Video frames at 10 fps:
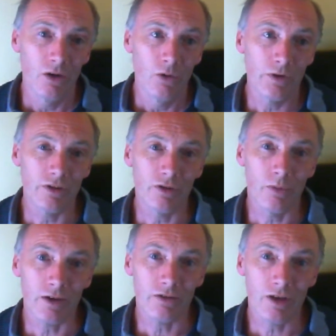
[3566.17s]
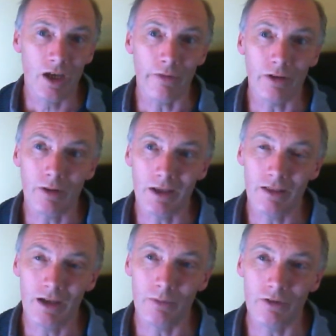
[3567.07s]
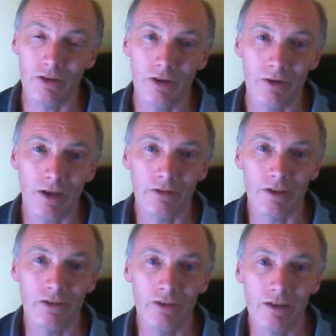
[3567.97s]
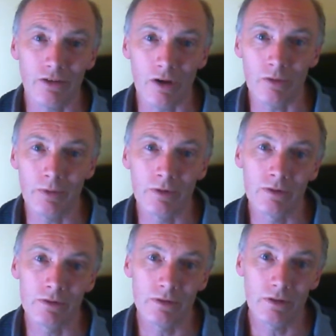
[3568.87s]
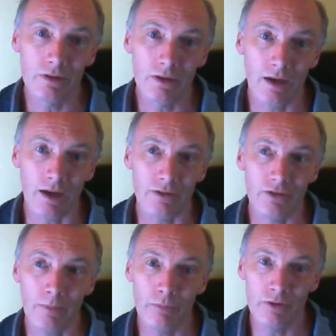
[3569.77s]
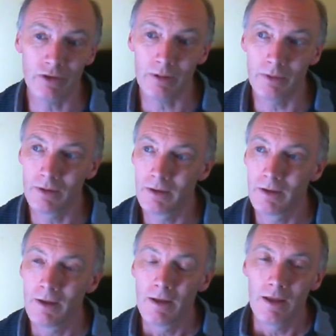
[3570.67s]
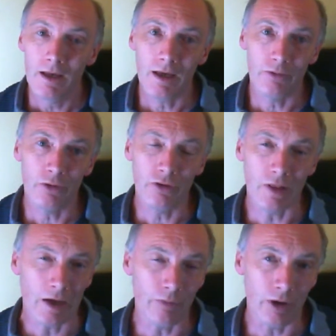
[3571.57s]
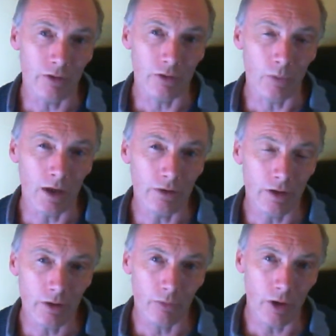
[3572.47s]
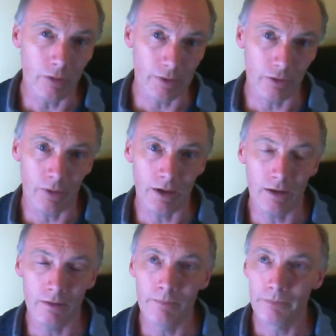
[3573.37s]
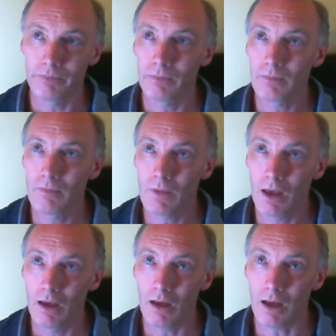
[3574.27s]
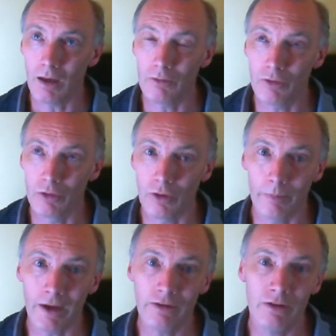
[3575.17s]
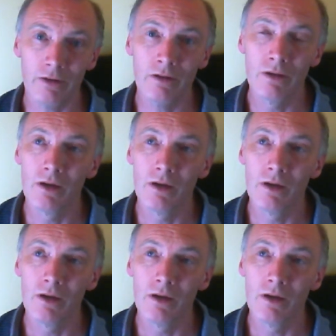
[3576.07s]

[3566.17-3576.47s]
which is quite scary. I think it was the 2006 Open Championship. There's also that road as well. You know, the road between Sorghum Massey